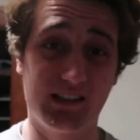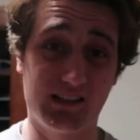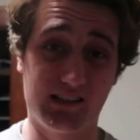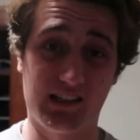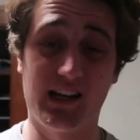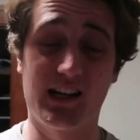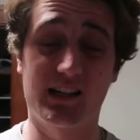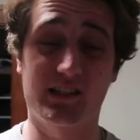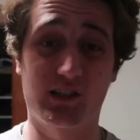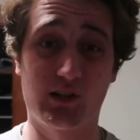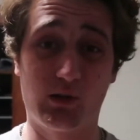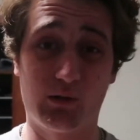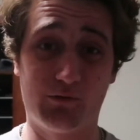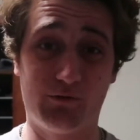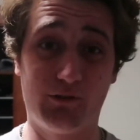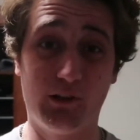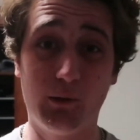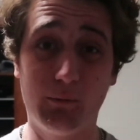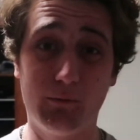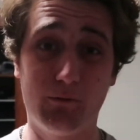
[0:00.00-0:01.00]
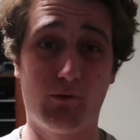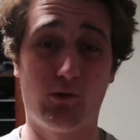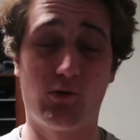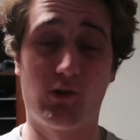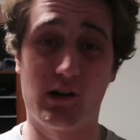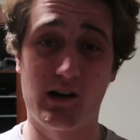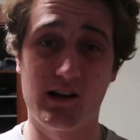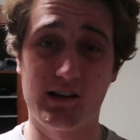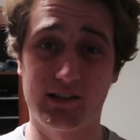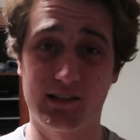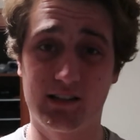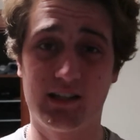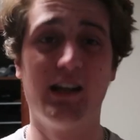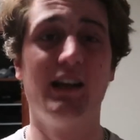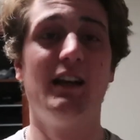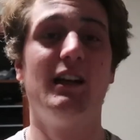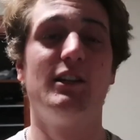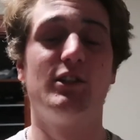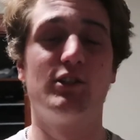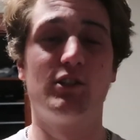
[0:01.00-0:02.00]
Stank's gonna film for us.
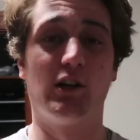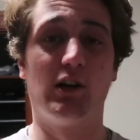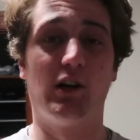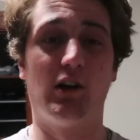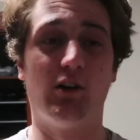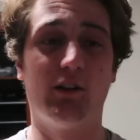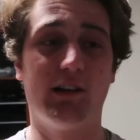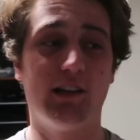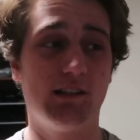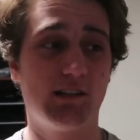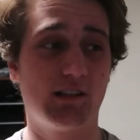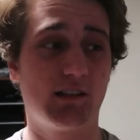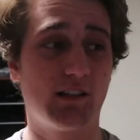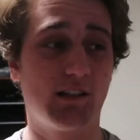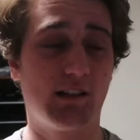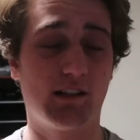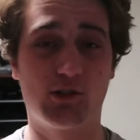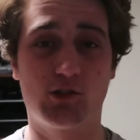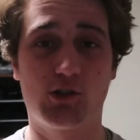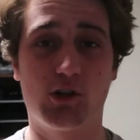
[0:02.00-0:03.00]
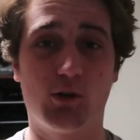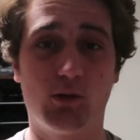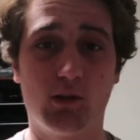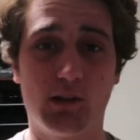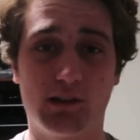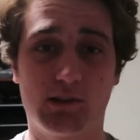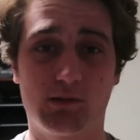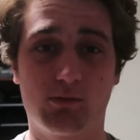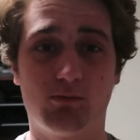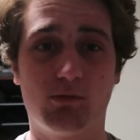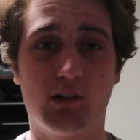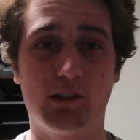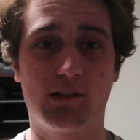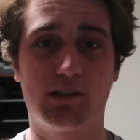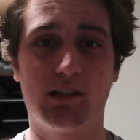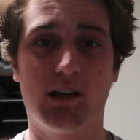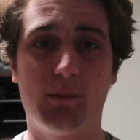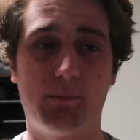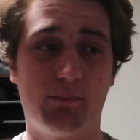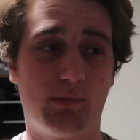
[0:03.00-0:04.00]
So he's gonna show us
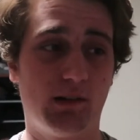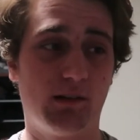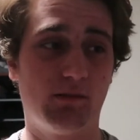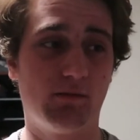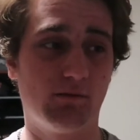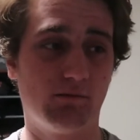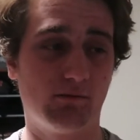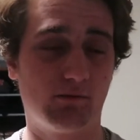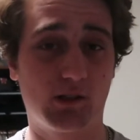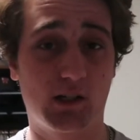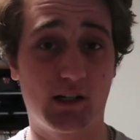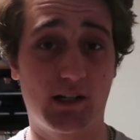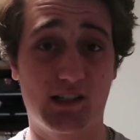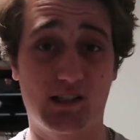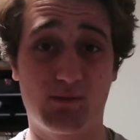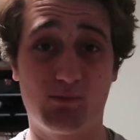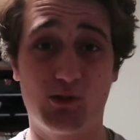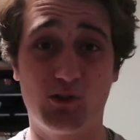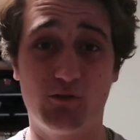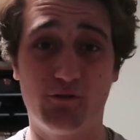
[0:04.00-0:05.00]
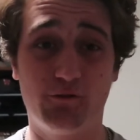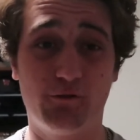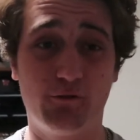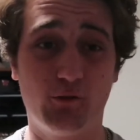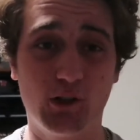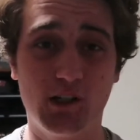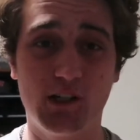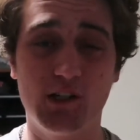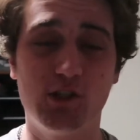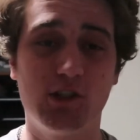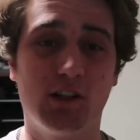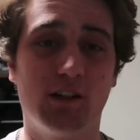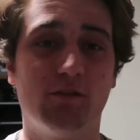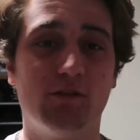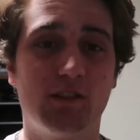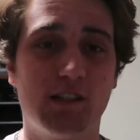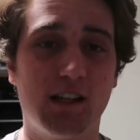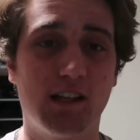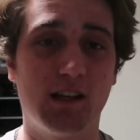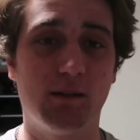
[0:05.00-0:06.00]
what's up and we're gonna get some good footage
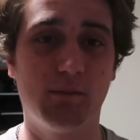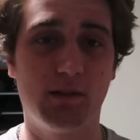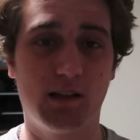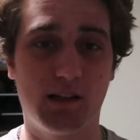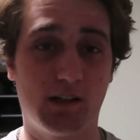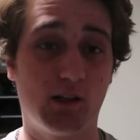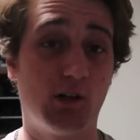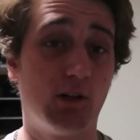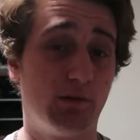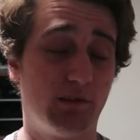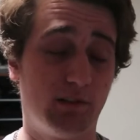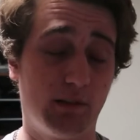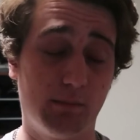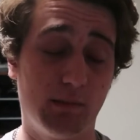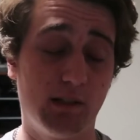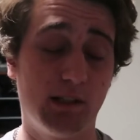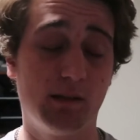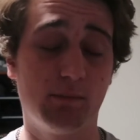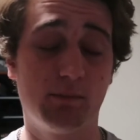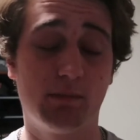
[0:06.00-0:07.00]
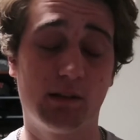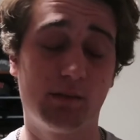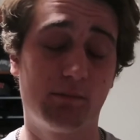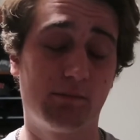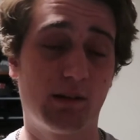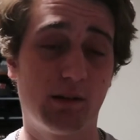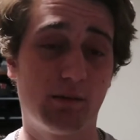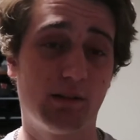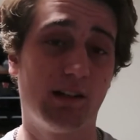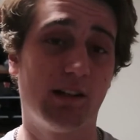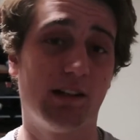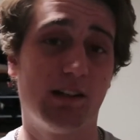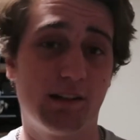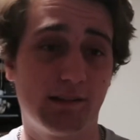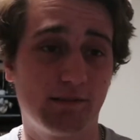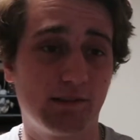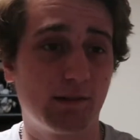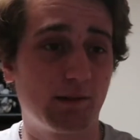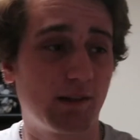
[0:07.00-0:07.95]
of Tim and hopefully me, but probably not.